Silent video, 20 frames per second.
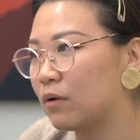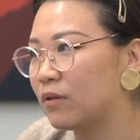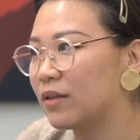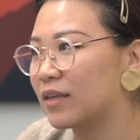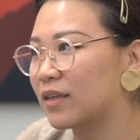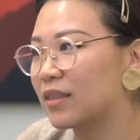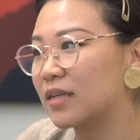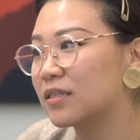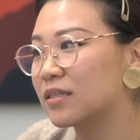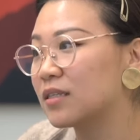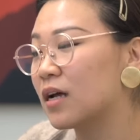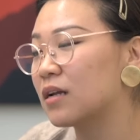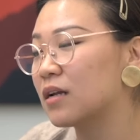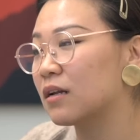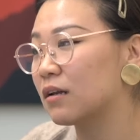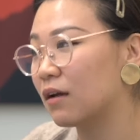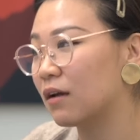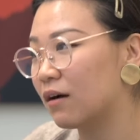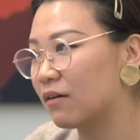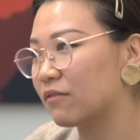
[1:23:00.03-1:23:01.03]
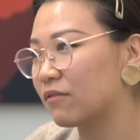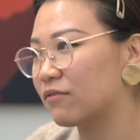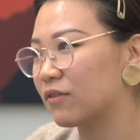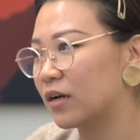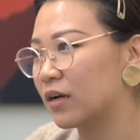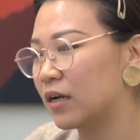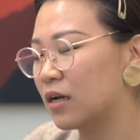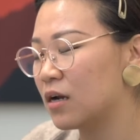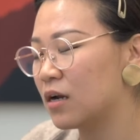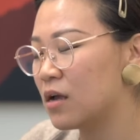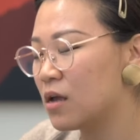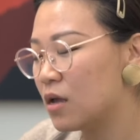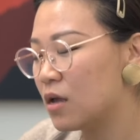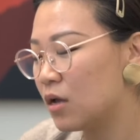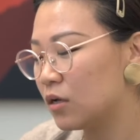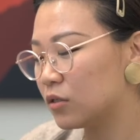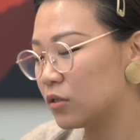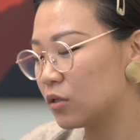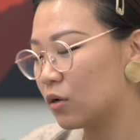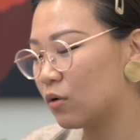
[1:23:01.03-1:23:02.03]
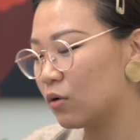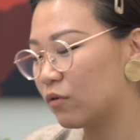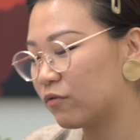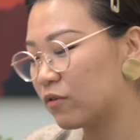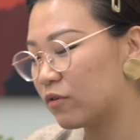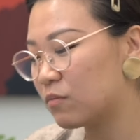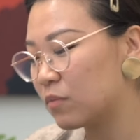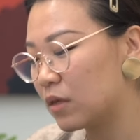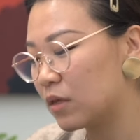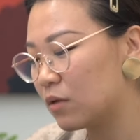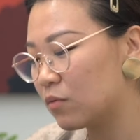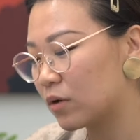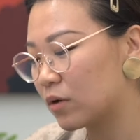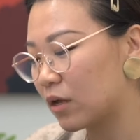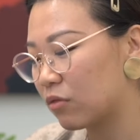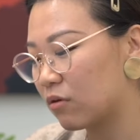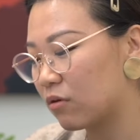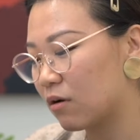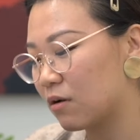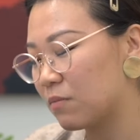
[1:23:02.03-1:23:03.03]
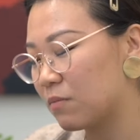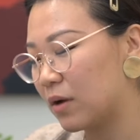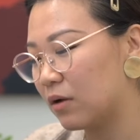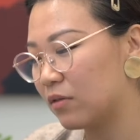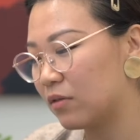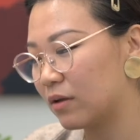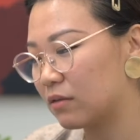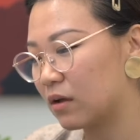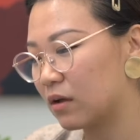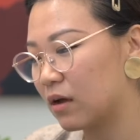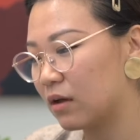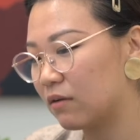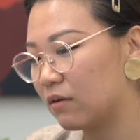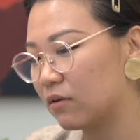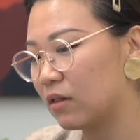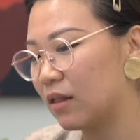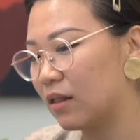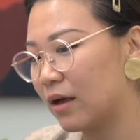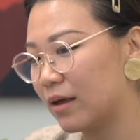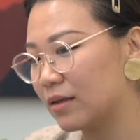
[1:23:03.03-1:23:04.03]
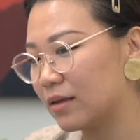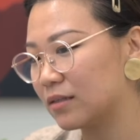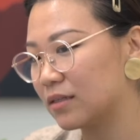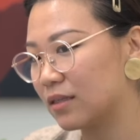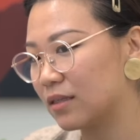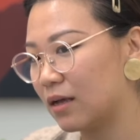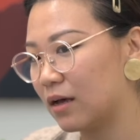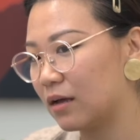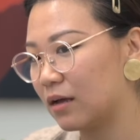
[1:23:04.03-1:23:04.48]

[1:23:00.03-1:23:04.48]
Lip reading: Like that's not enough, right? So for me, when I thought about like the kind of clients